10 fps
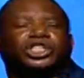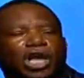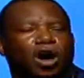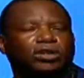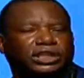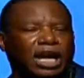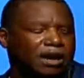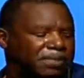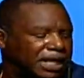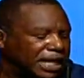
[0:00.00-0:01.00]
shows
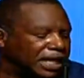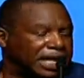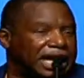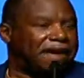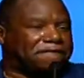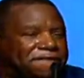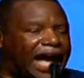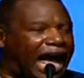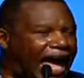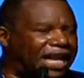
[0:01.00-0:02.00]
up. It
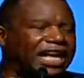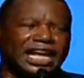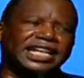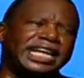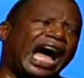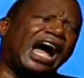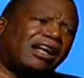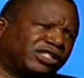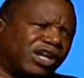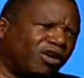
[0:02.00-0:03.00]
finally
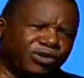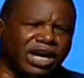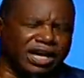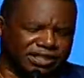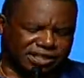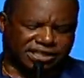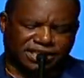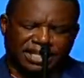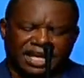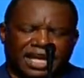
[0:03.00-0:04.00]
dawns on us.
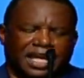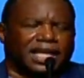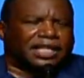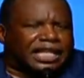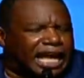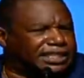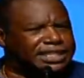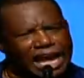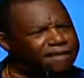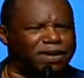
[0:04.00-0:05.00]
There's
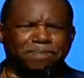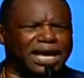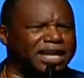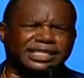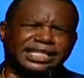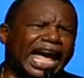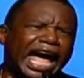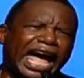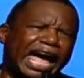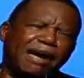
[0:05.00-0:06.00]
never been a
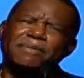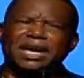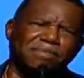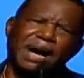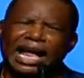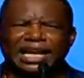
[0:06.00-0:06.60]
time in my